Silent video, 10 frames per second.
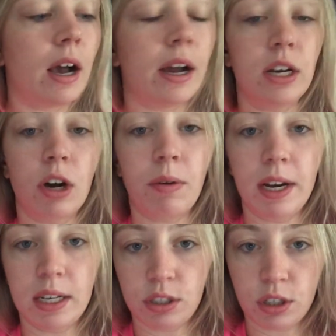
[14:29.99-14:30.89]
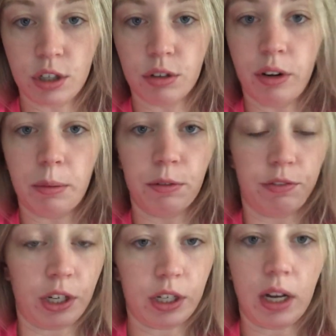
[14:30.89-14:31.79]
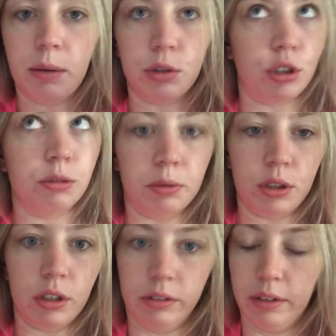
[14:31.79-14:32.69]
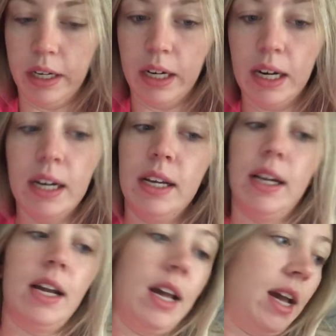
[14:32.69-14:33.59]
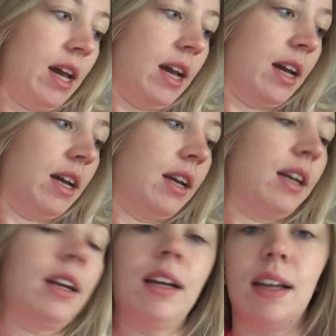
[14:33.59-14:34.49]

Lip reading: I know I need to do. I'm a super slow reader, and